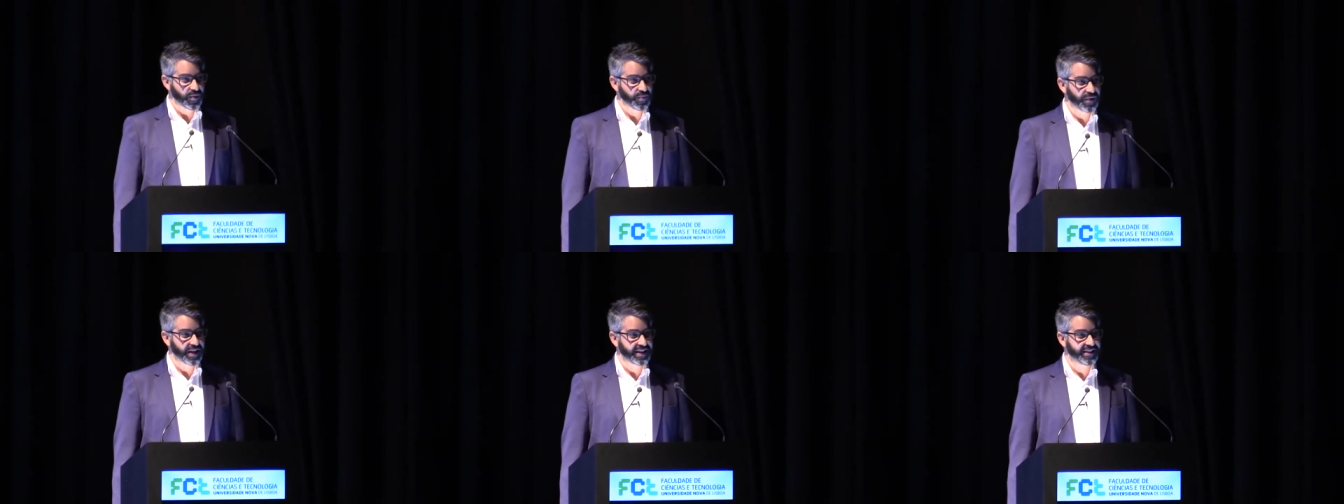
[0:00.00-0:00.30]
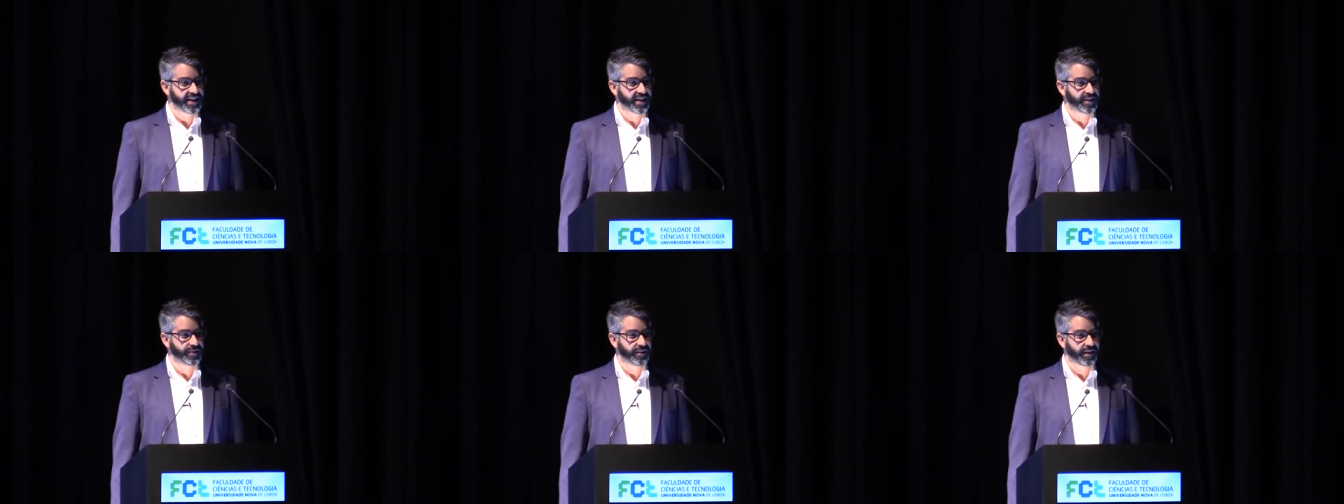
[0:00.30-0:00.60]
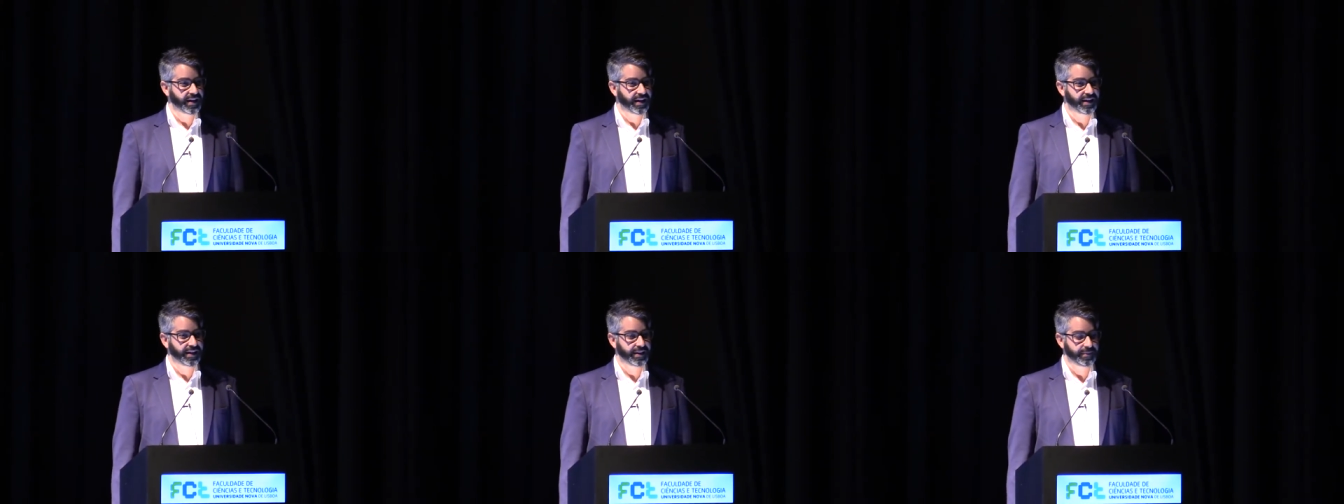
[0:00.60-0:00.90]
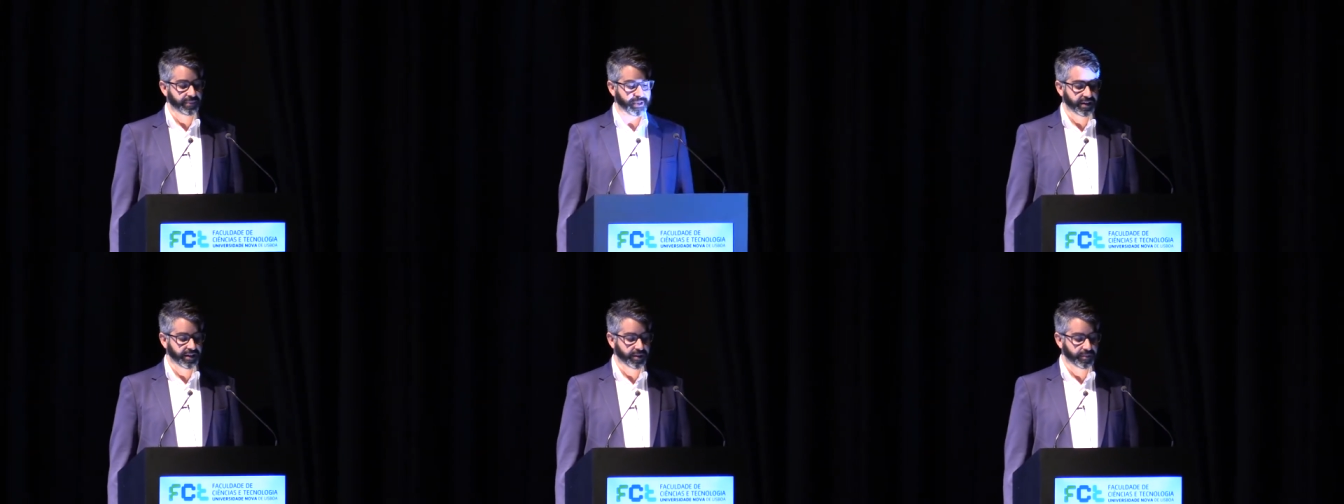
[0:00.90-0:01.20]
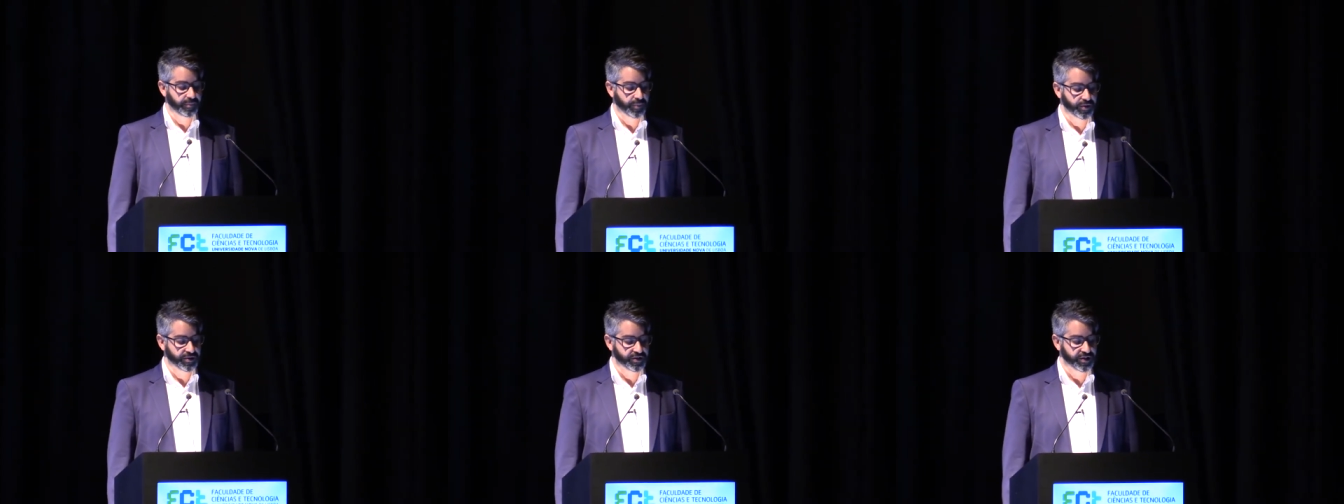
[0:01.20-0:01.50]
Right now, I am a
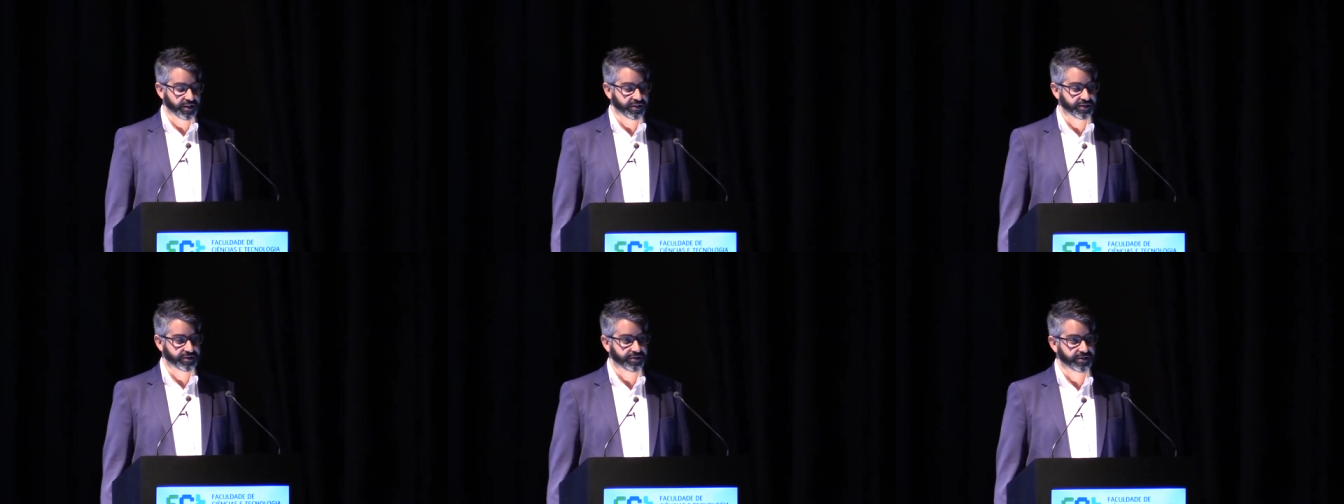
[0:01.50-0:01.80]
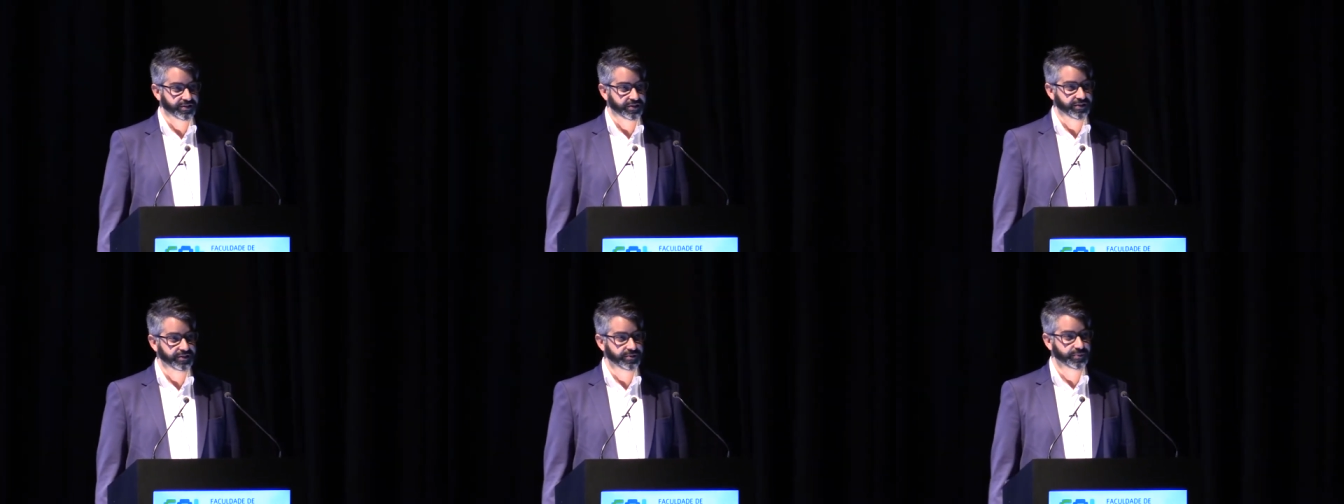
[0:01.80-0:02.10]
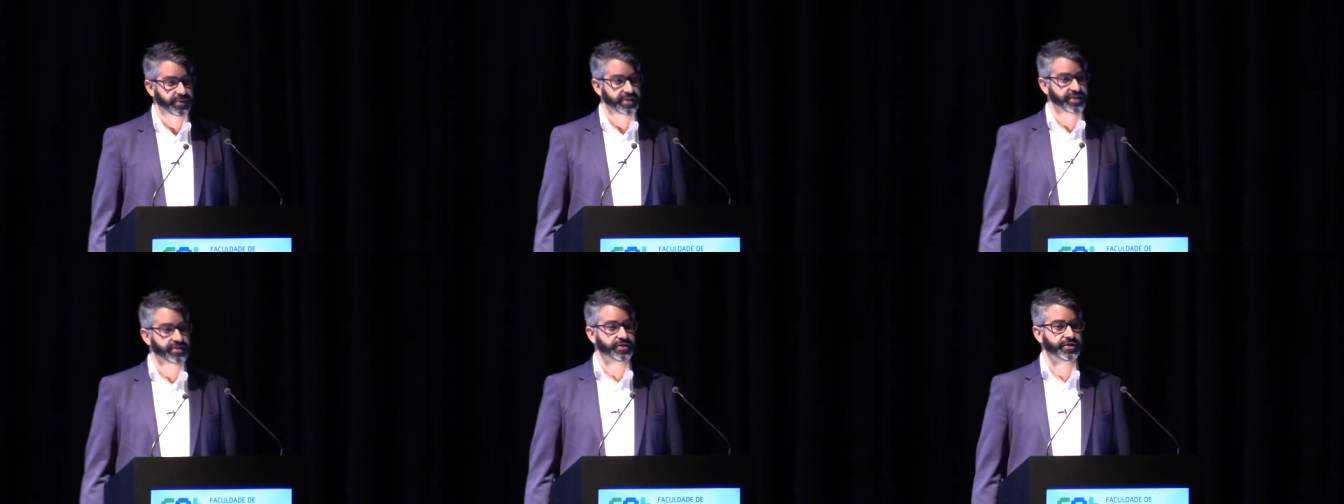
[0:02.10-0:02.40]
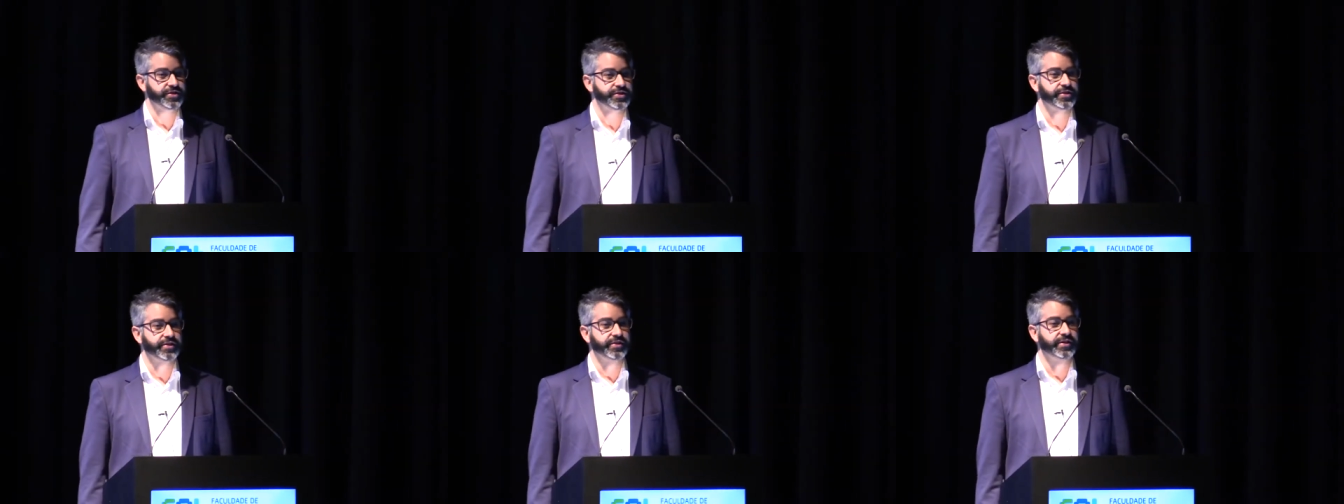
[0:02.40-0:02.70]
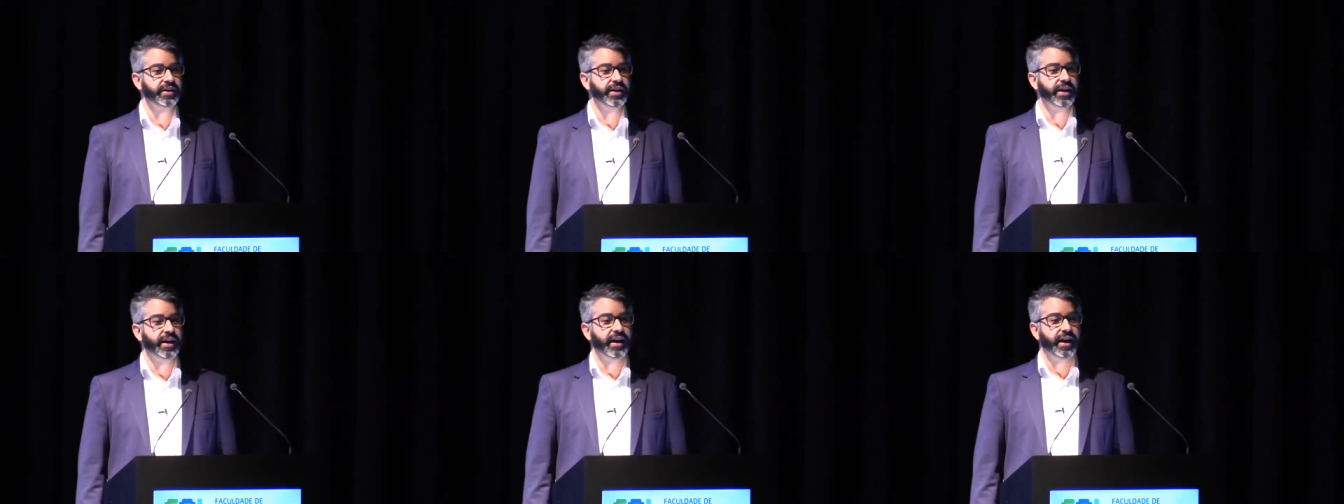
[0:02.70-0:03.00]
postdoctoral researcher,